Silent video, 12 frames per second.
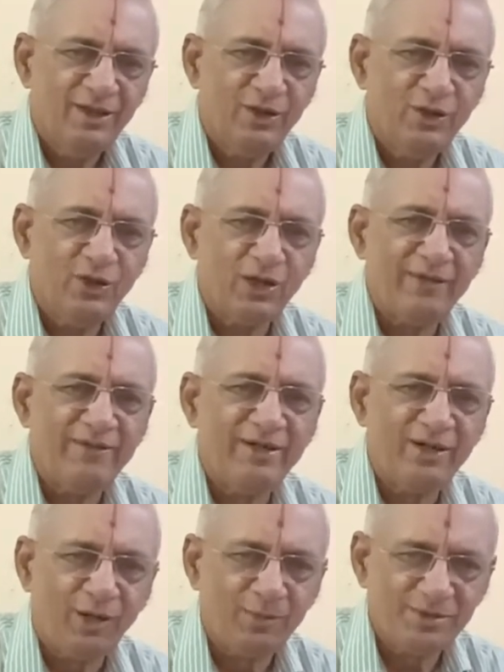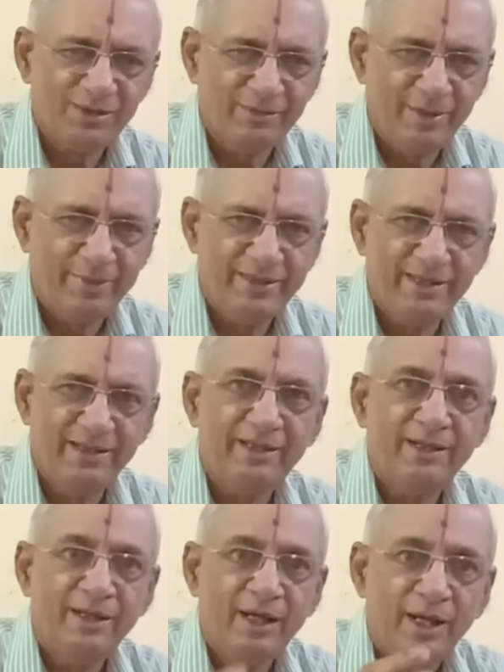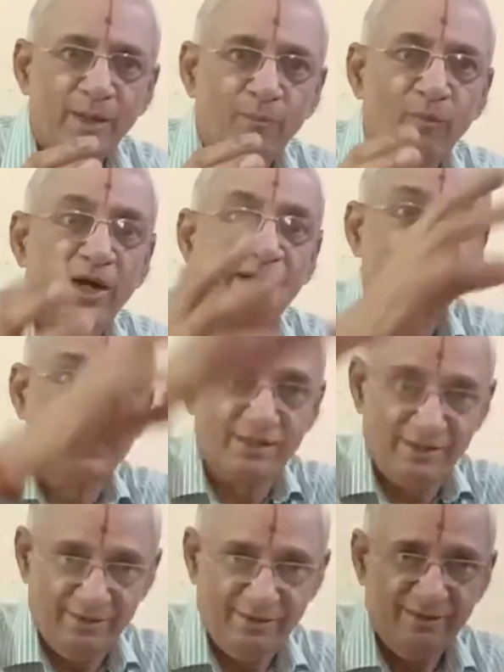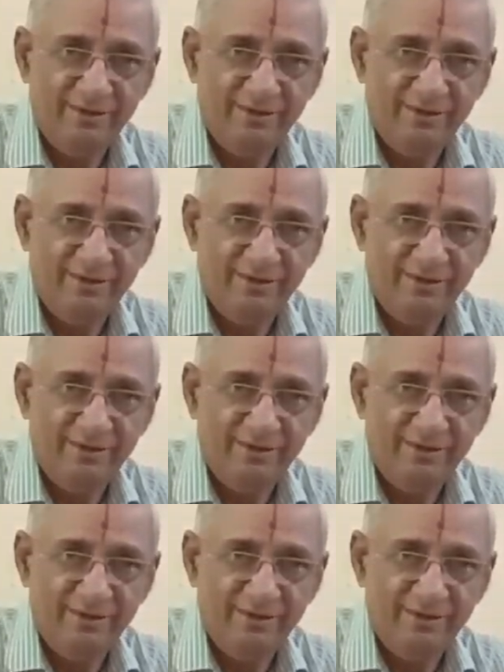not even drops, maybe the moist